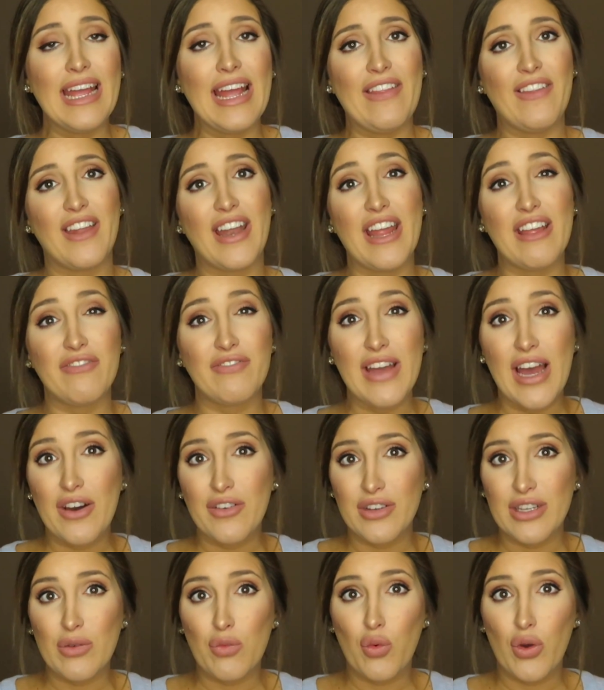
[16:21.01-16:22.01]
and then I
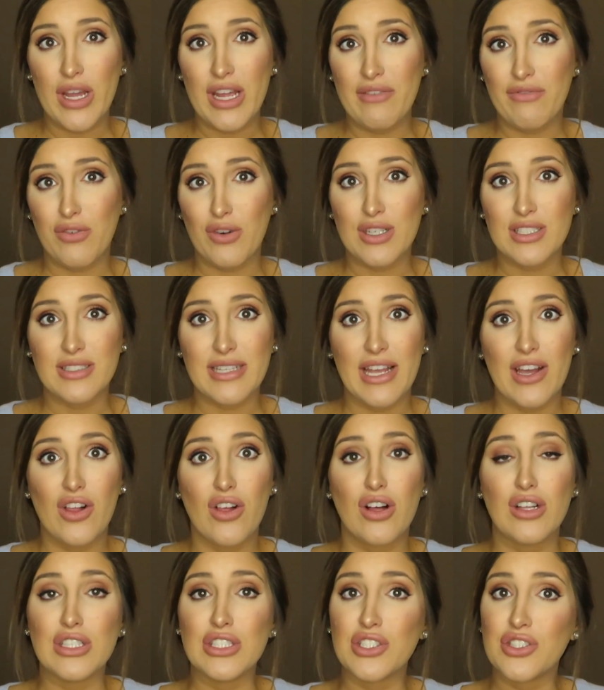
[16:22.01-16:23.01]
found it for sale
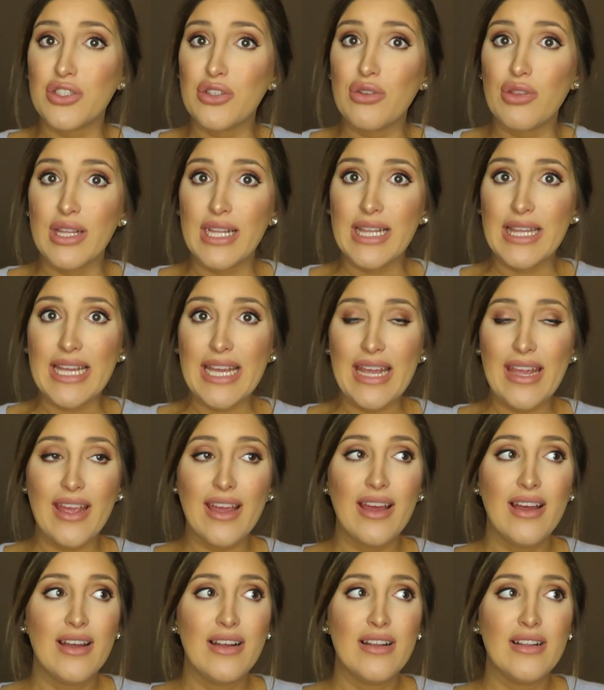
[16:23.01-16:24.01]
on
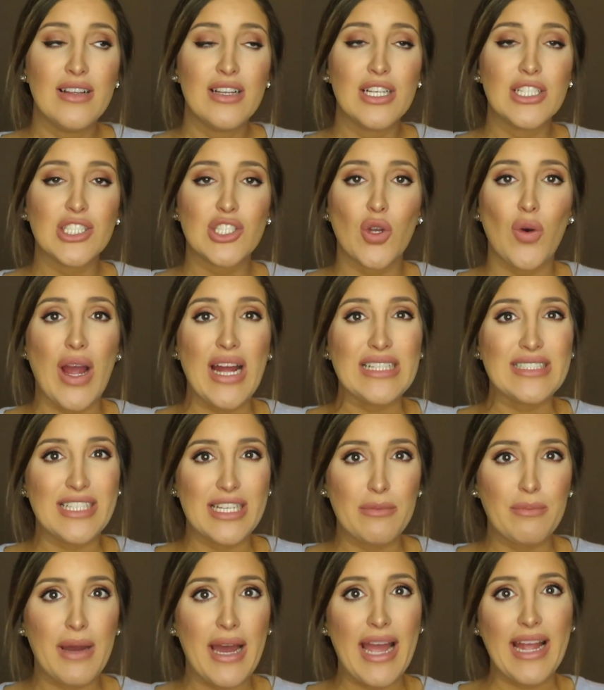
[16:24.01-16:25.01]
Zulily, so I
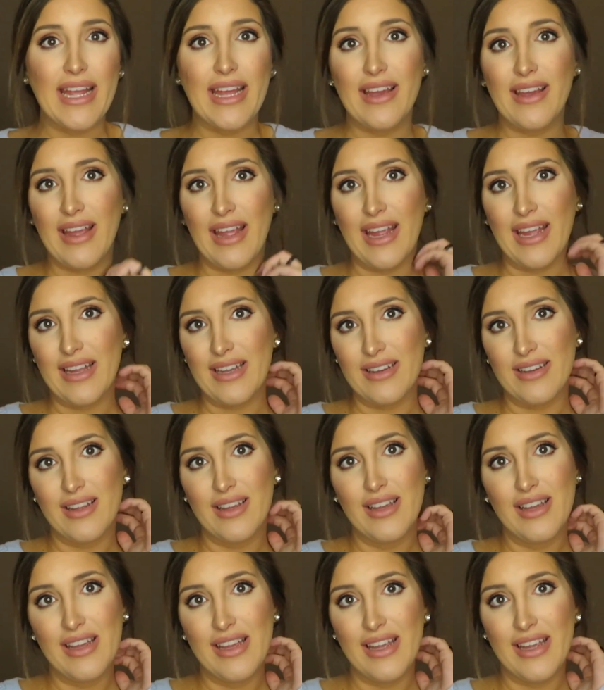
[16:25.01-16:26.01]
did buy it, and
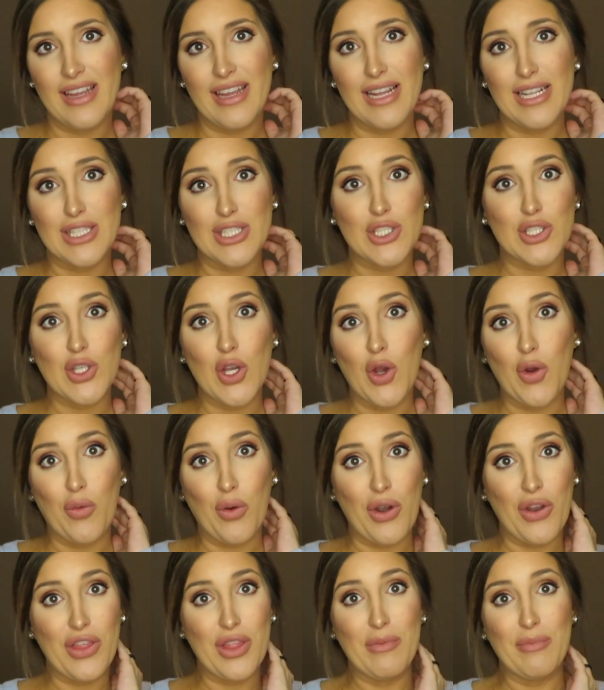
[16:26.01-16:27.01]
it's so
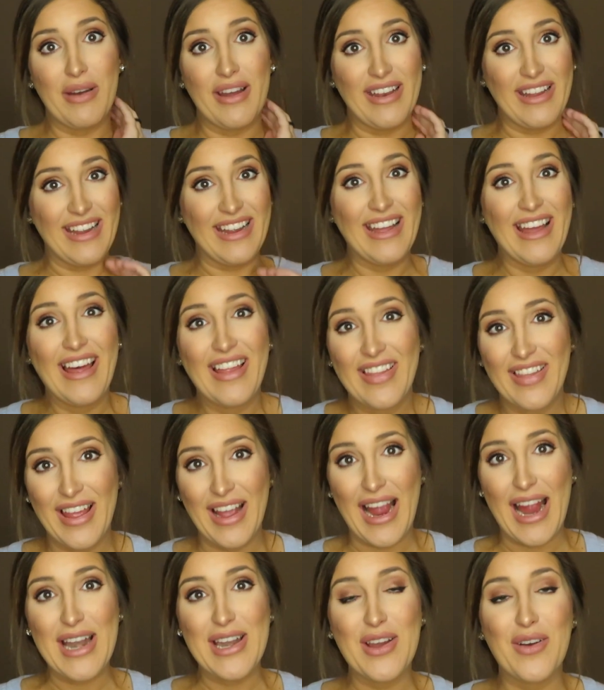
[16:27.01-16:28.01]
worth the money.
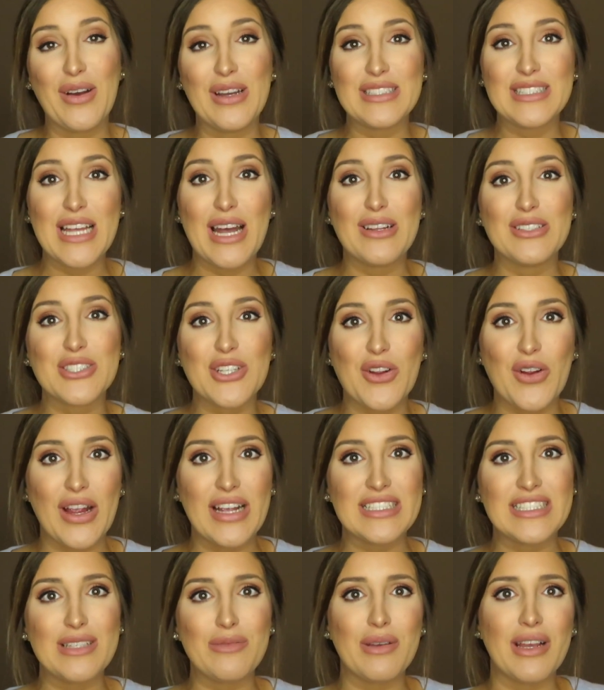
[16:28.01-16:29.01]
Like, I know it sounds
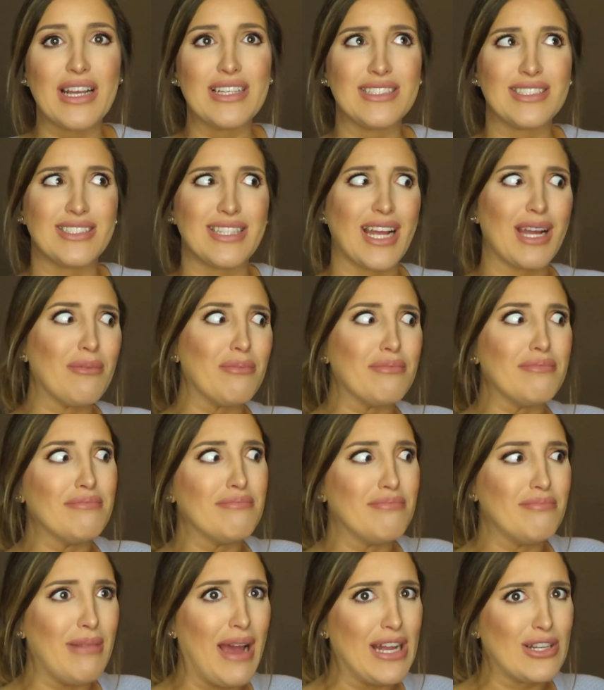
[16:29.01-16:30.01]
crazy because it's like a
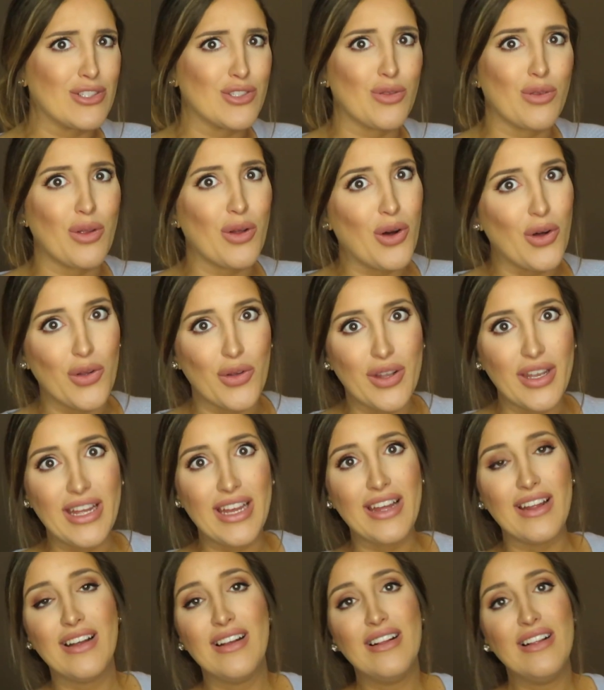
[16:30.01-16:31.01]
mattress with a hole in
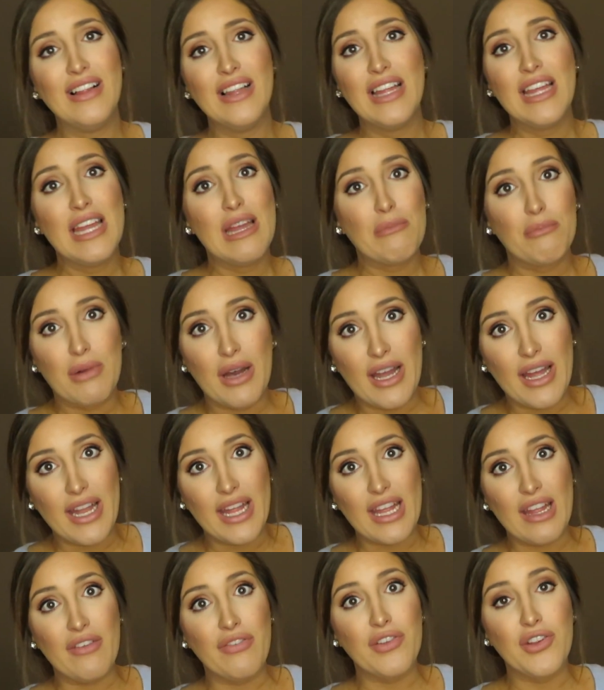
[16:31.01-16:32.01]
it,
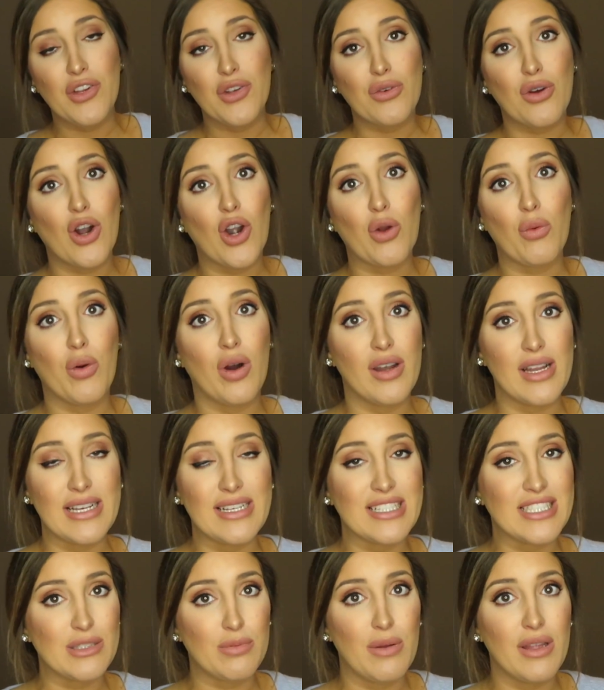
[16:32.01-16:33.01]
but if you are
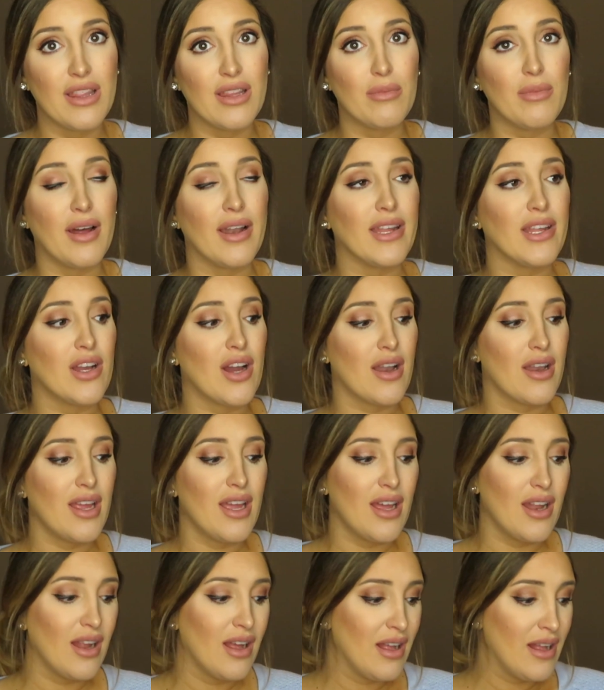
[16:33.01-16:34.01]
wanting to spend the money on
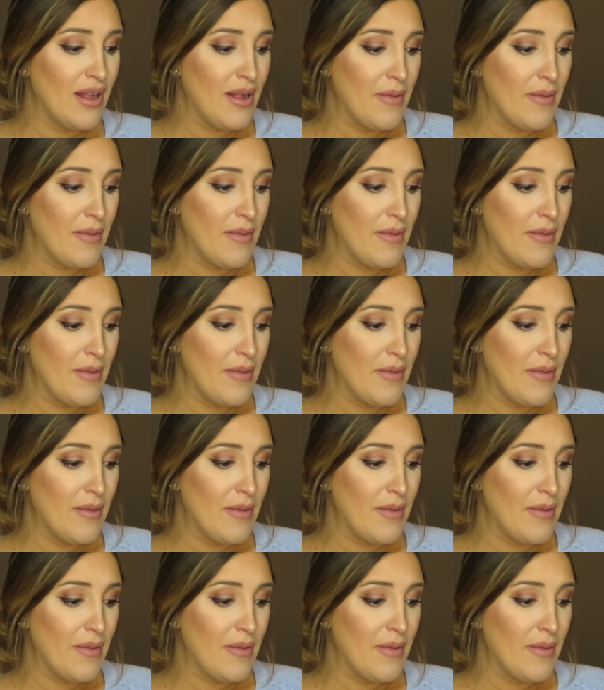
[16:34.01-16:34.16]
it,